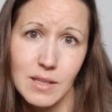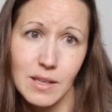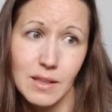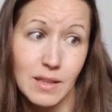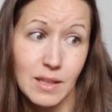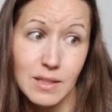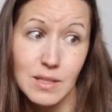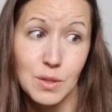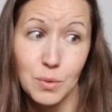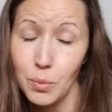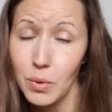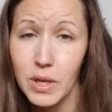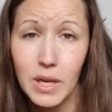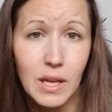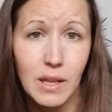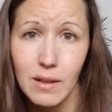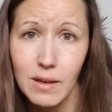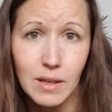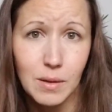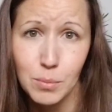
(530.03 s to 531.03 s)
and that's the
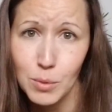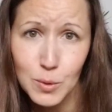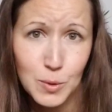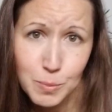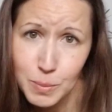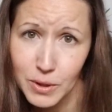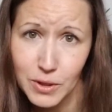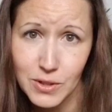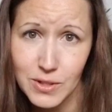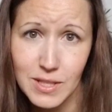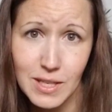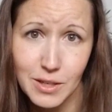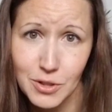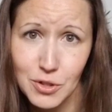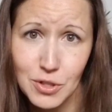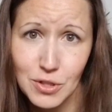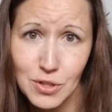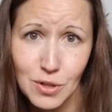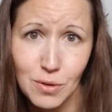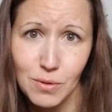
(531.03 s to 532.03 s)
reality most parents
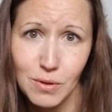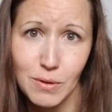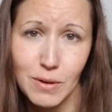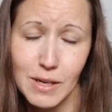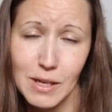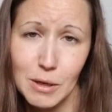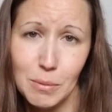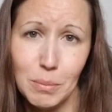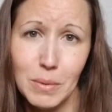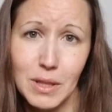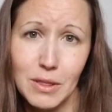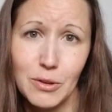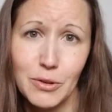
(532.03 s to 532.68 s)
actually don't know how to meet